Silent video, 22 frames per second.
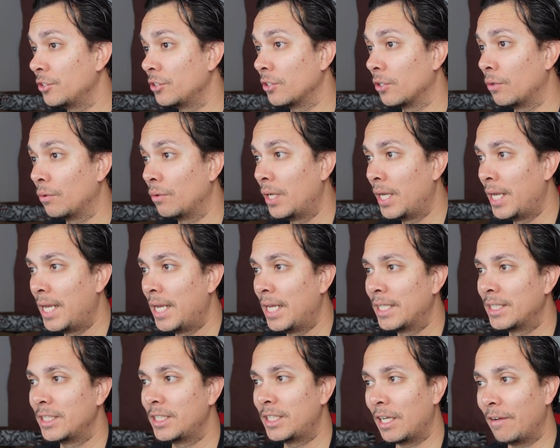So
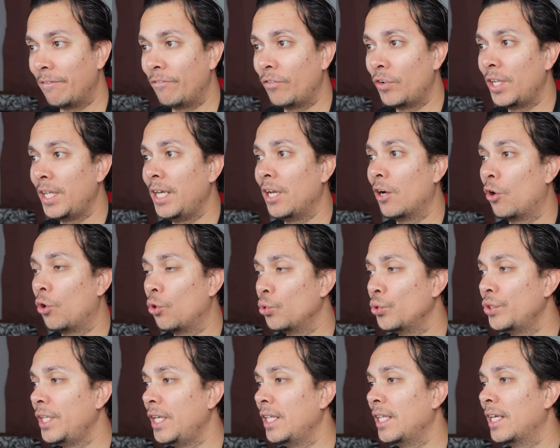definitely
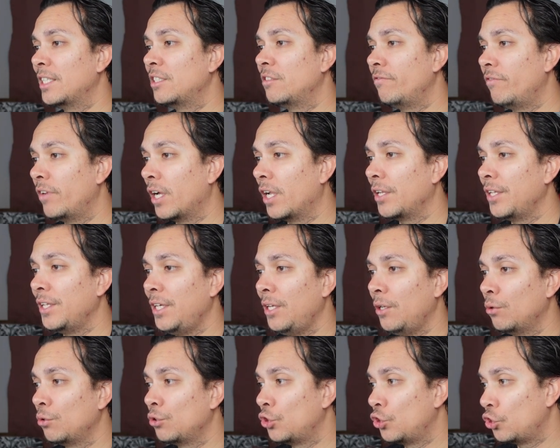holding its
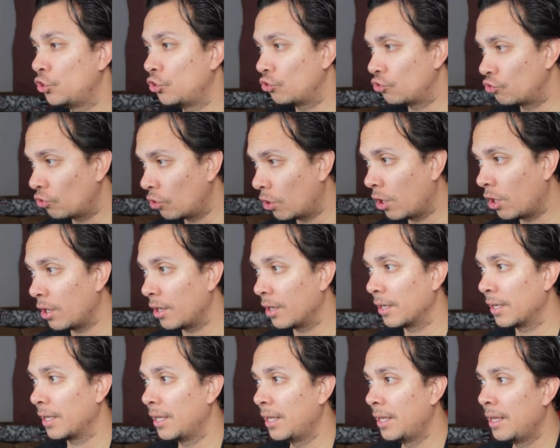value
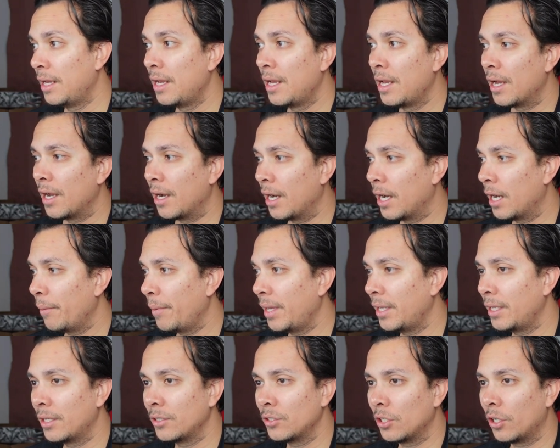strong. Um,
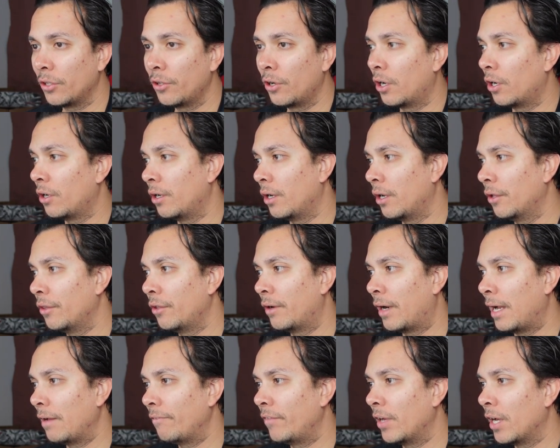and there's other other
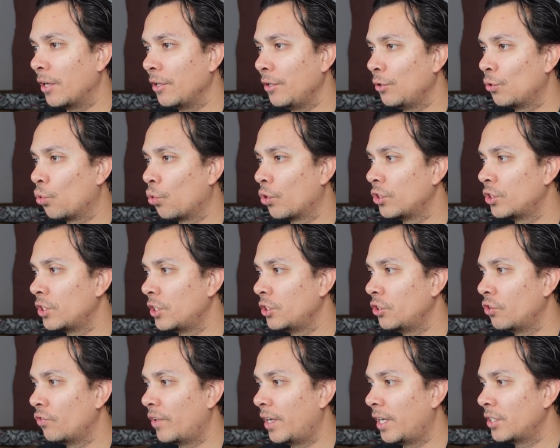high value quarter
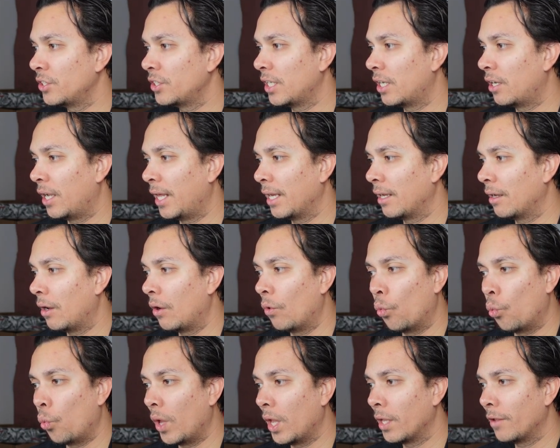century rares that are like
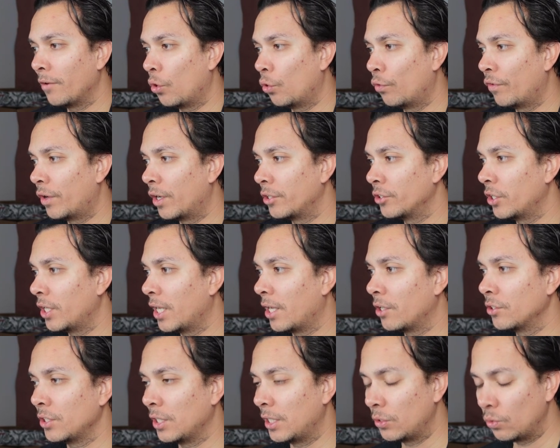well over
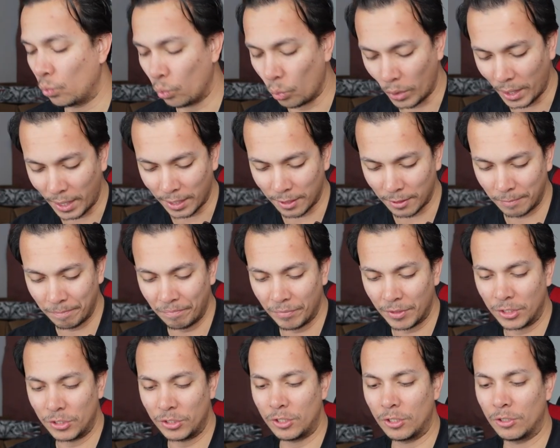$100 as well.
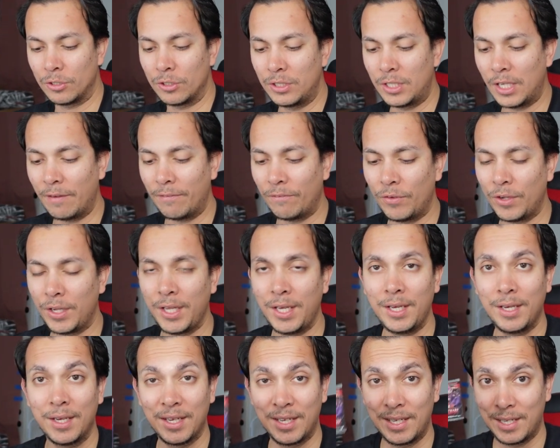So
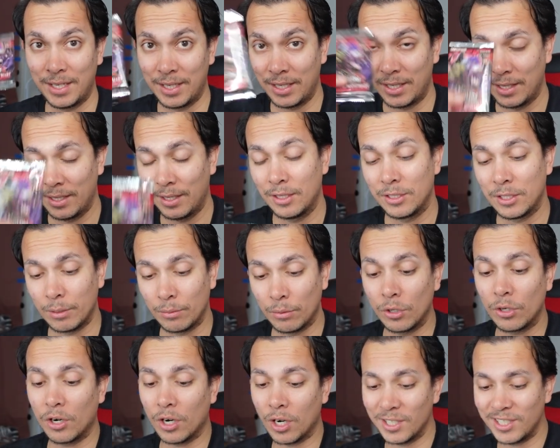definitely some
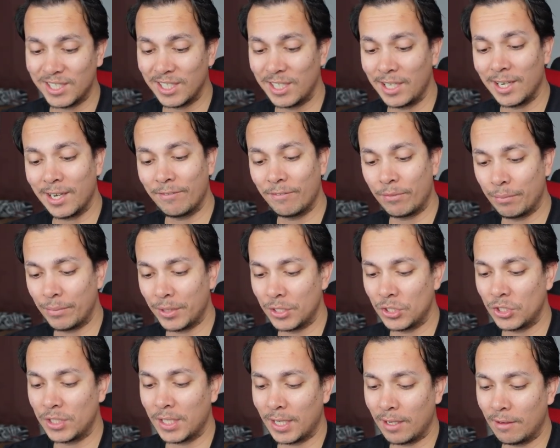good cards to get from
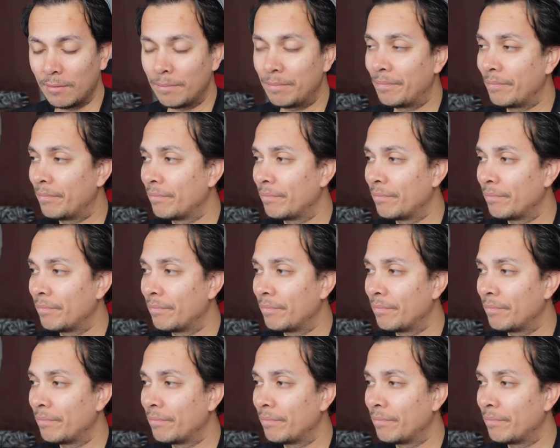this set.